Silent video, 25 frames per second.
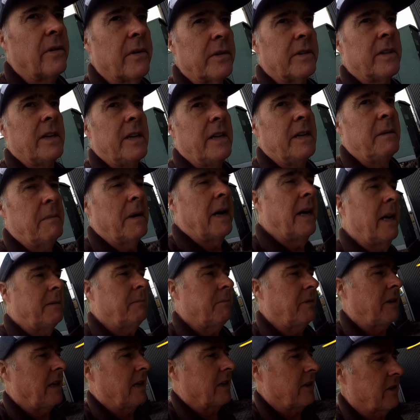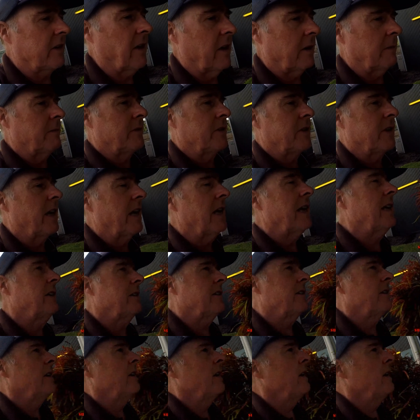the main place opens at 8.